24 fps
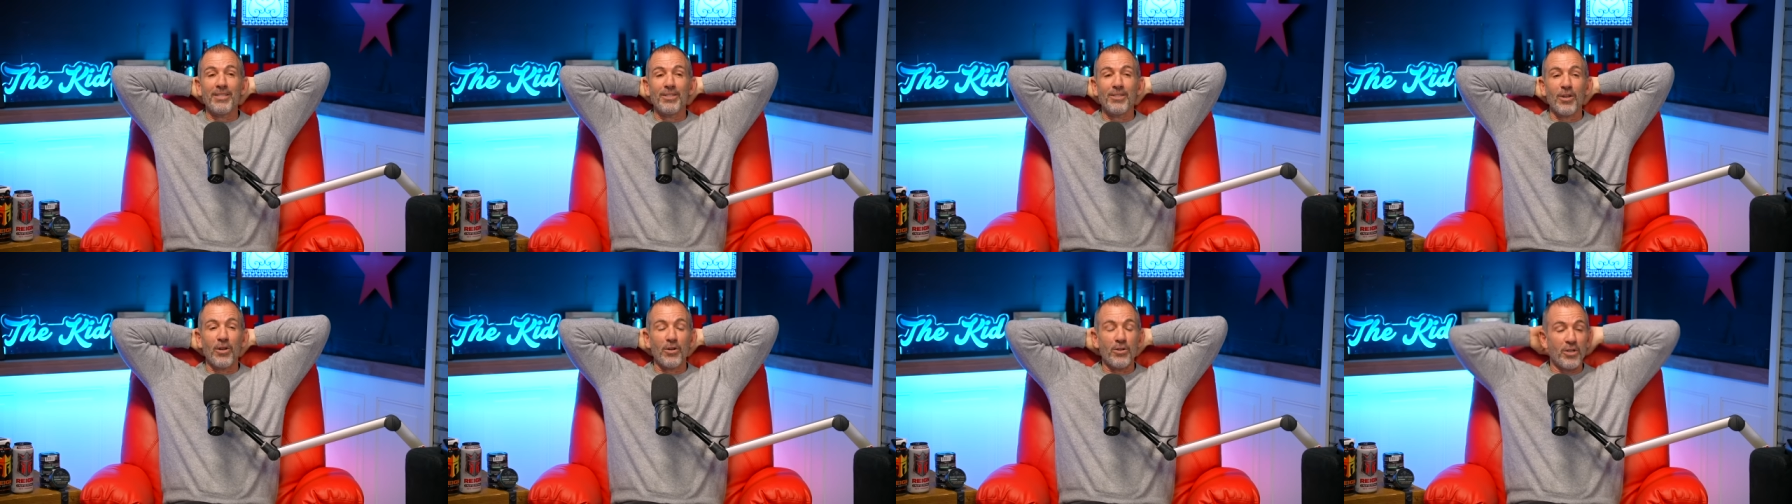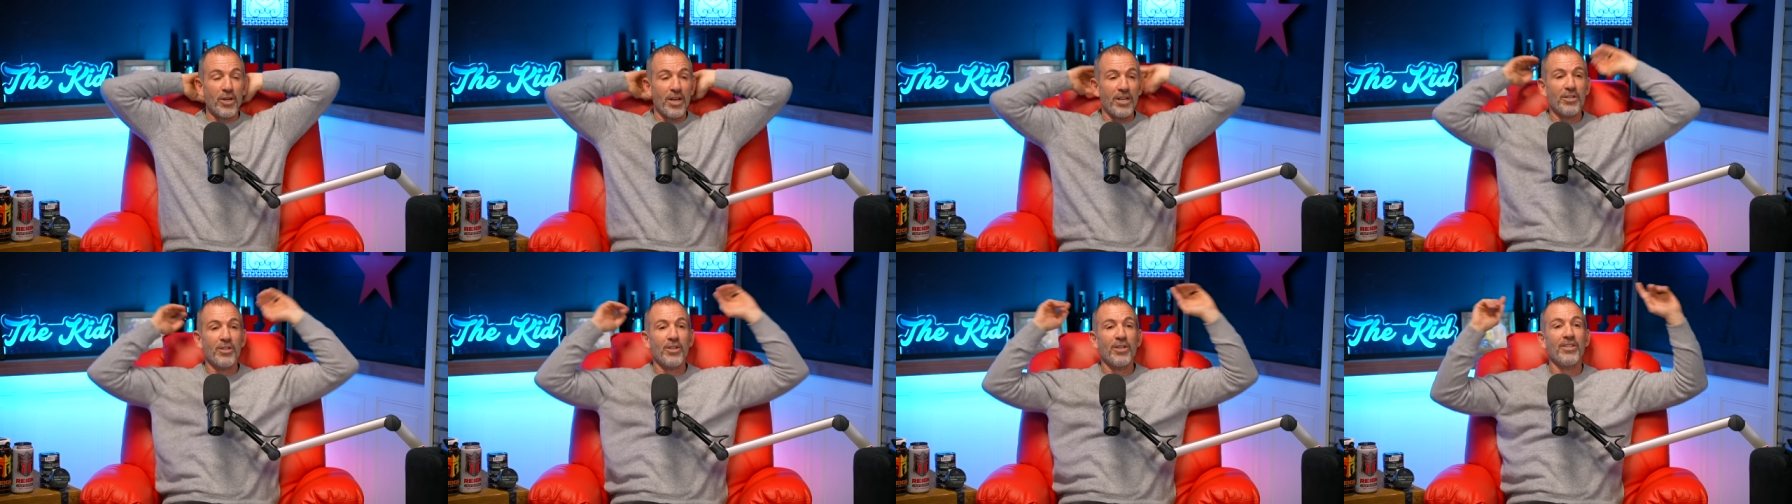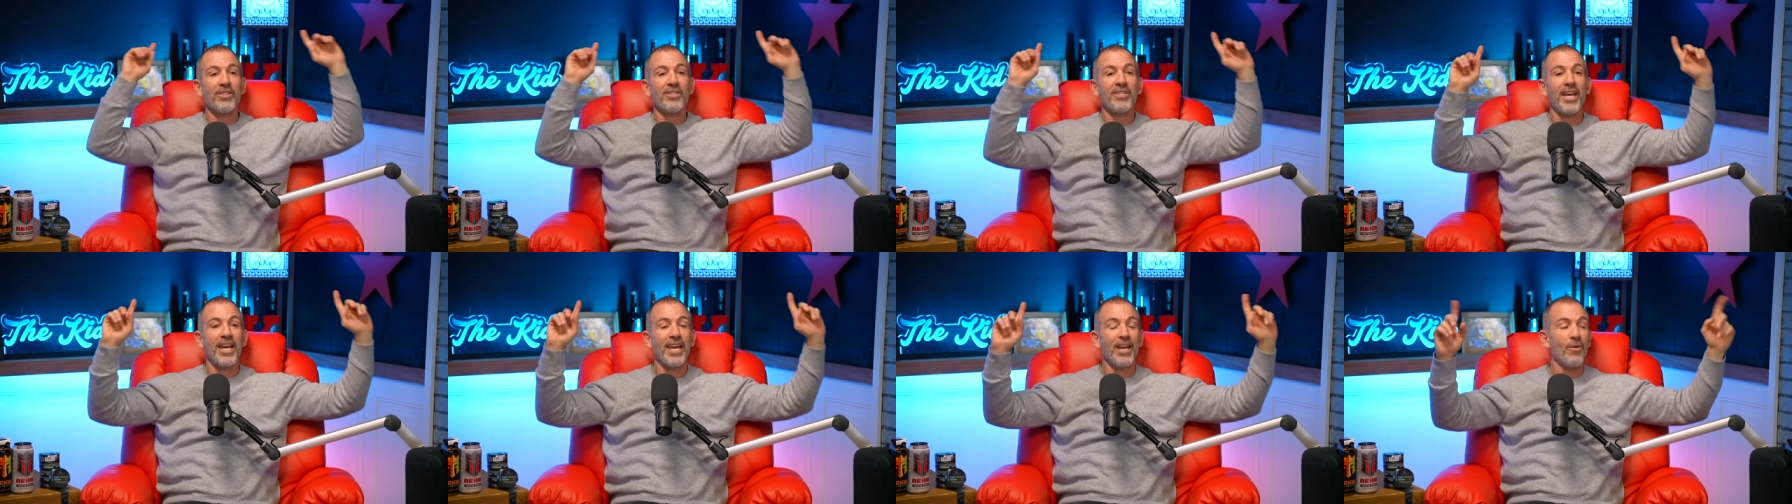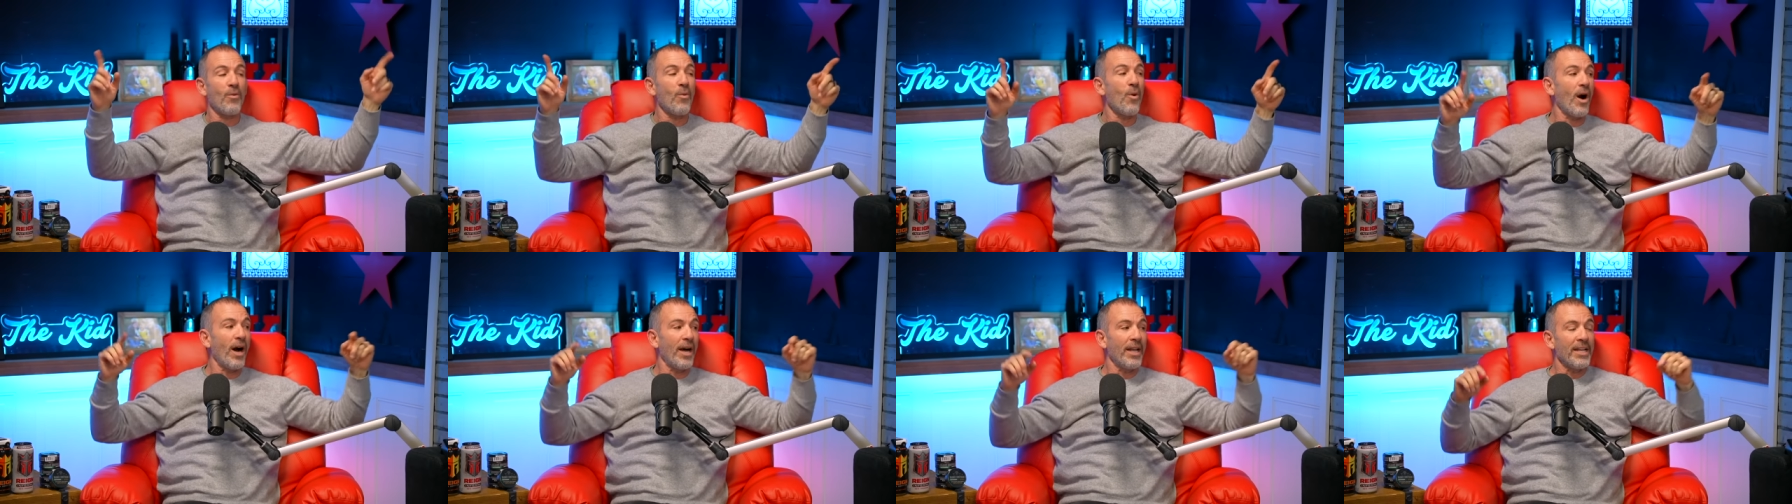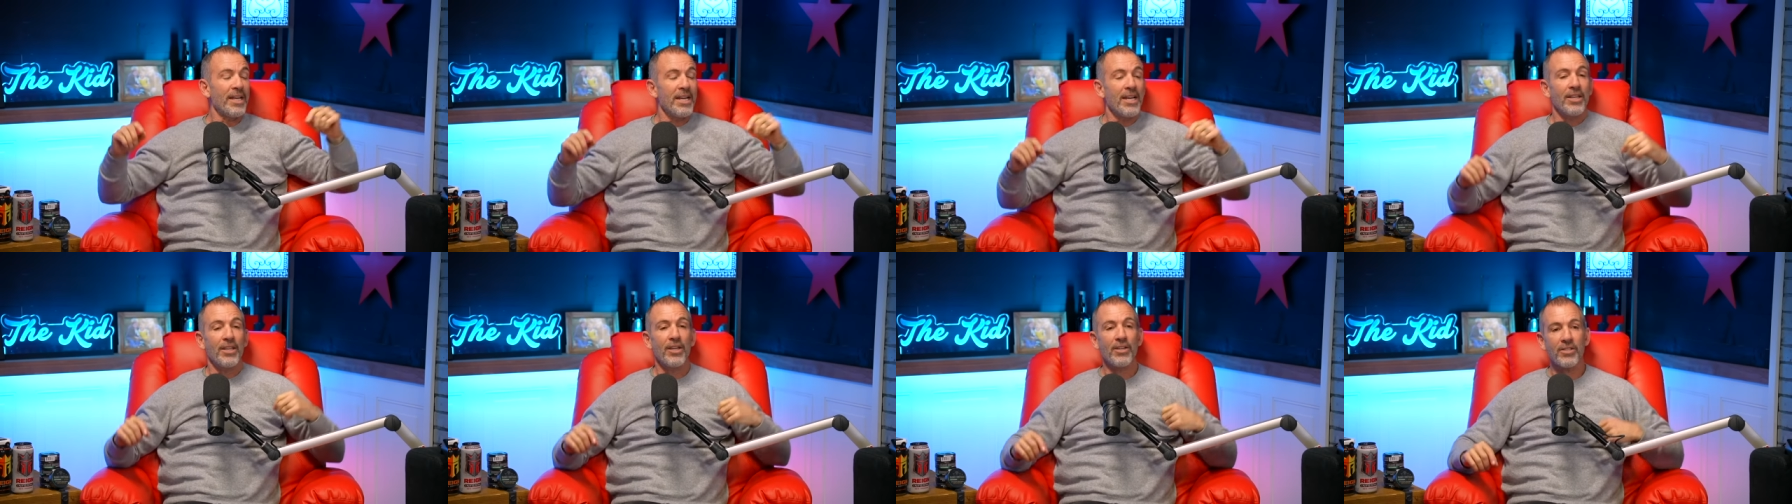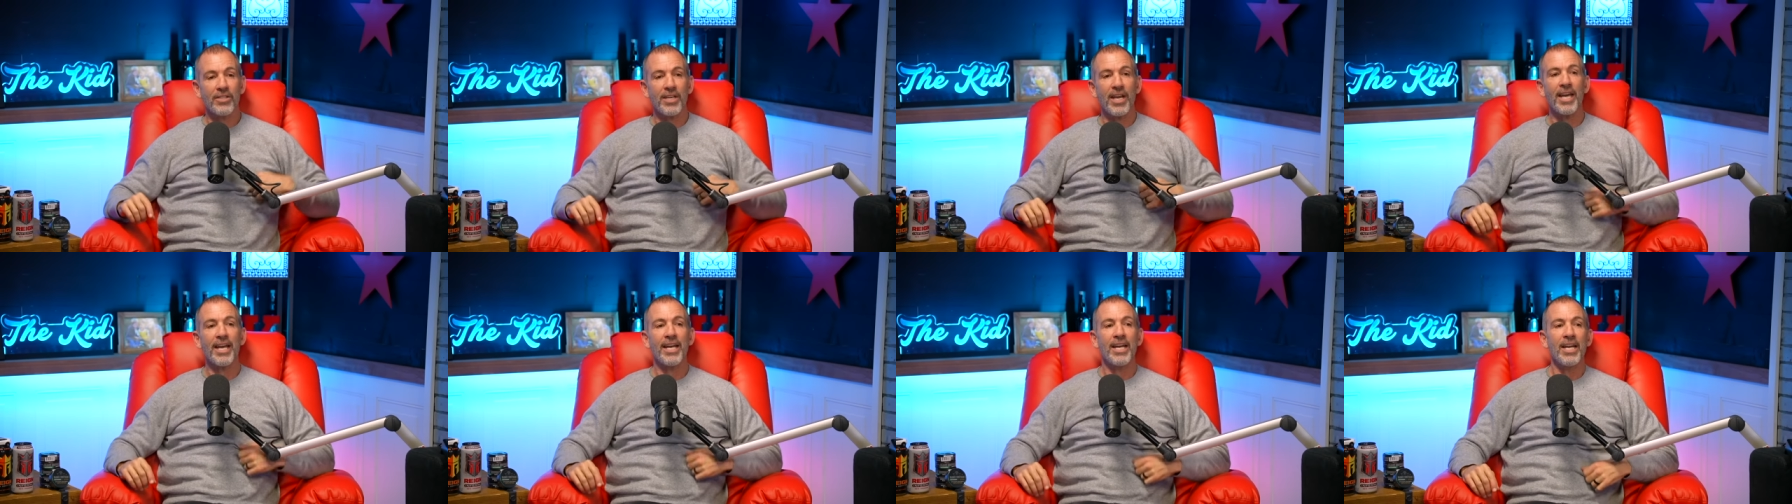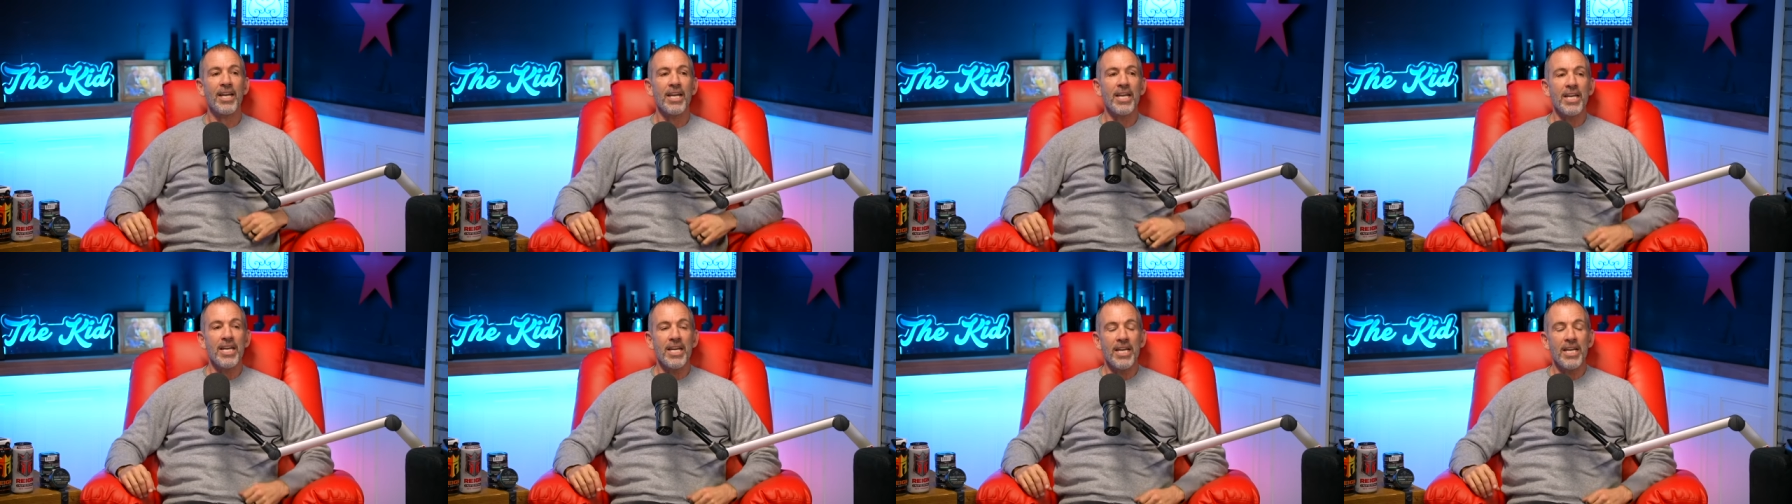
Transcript: Association is saying what they're saying